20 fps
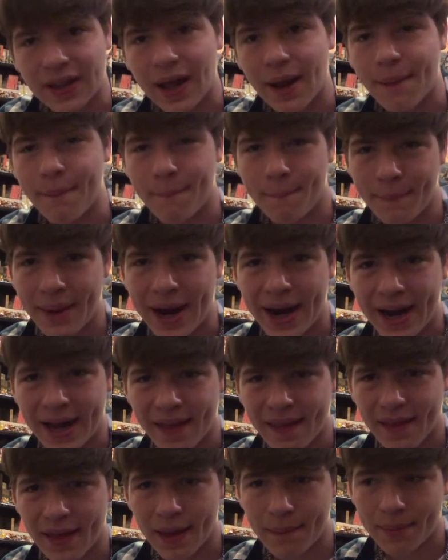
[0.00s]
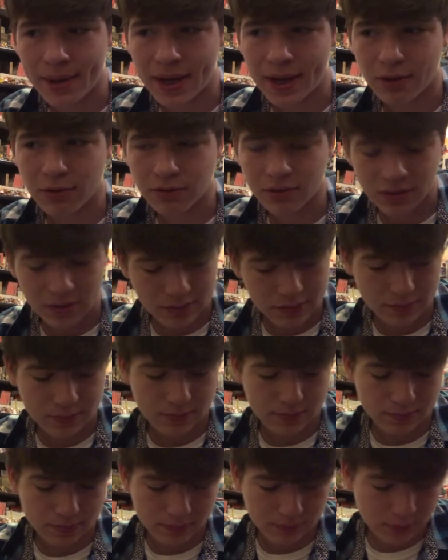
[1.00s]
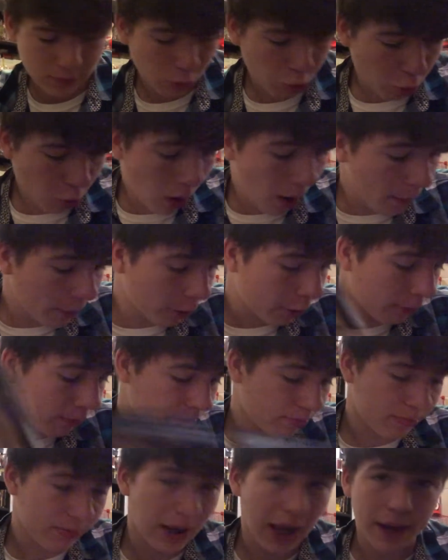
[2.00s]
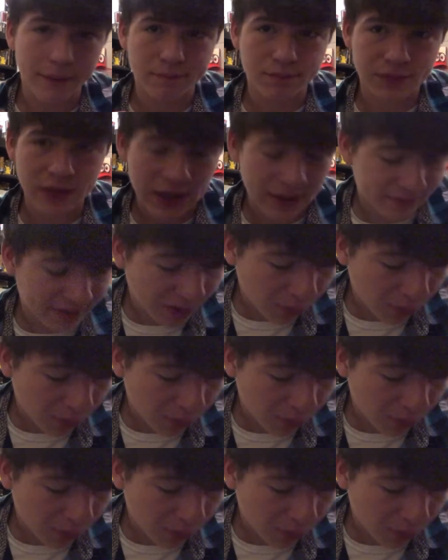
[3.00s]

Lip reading: that I'm mad about. Whoever gave this